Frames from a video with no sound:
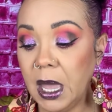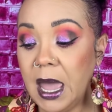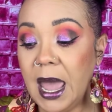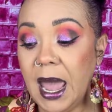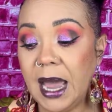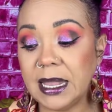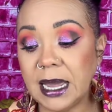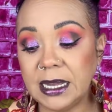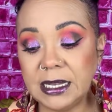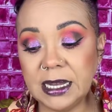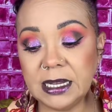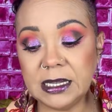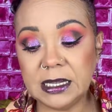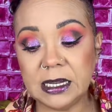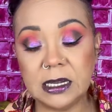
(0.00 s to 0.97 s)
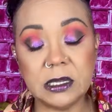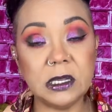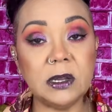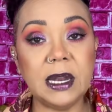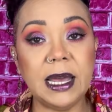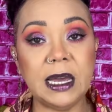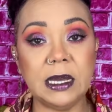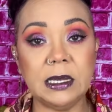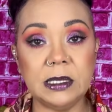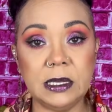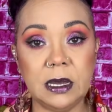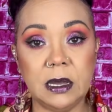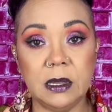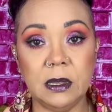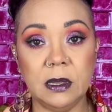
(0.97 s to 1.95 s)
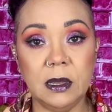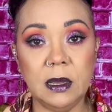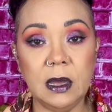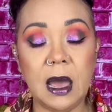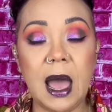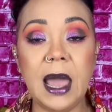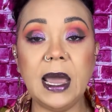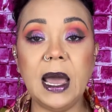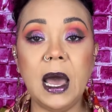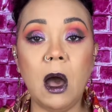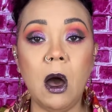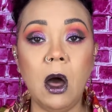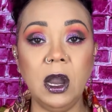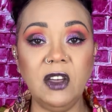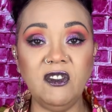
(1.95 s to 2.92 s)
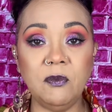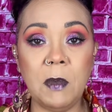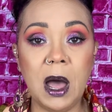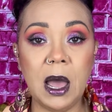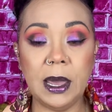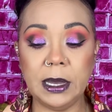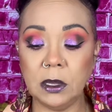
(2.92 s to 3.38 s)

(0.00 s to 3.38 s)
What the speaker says: And I did see, so like I said, I got all of mine